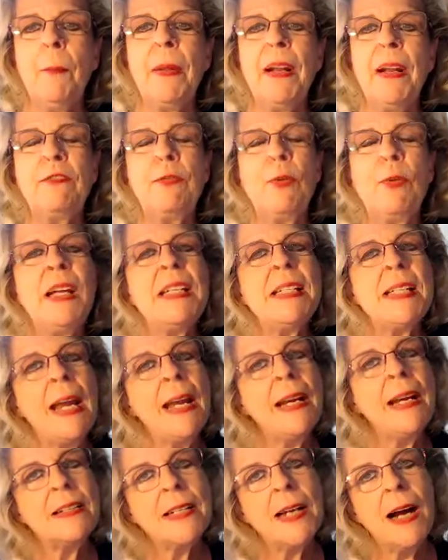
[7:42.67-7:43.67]
But if we
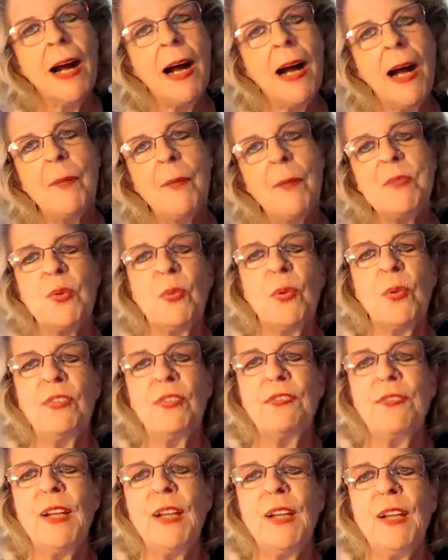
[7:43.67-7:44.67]
take time to
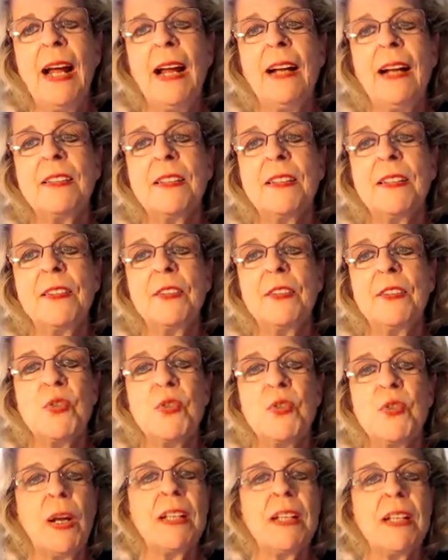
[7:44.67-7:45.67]
reflect,
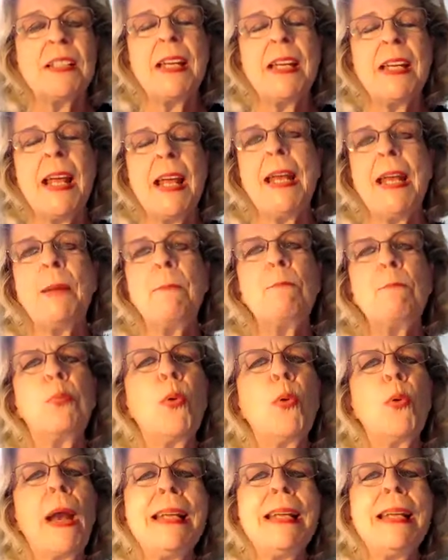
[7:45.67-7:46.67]
trust, and
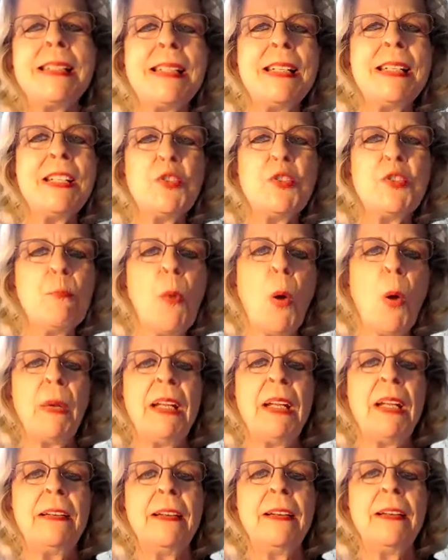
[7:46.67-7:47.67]
embrace each
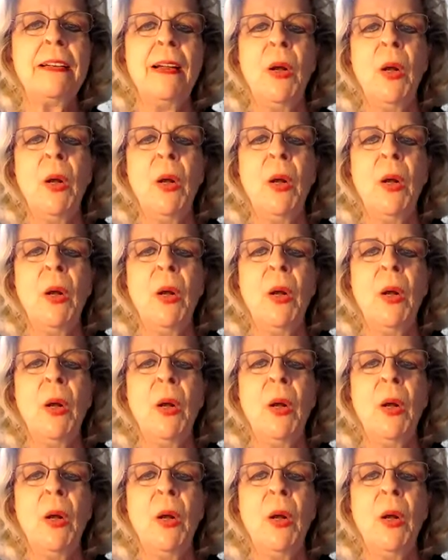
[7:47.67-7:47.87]
moment,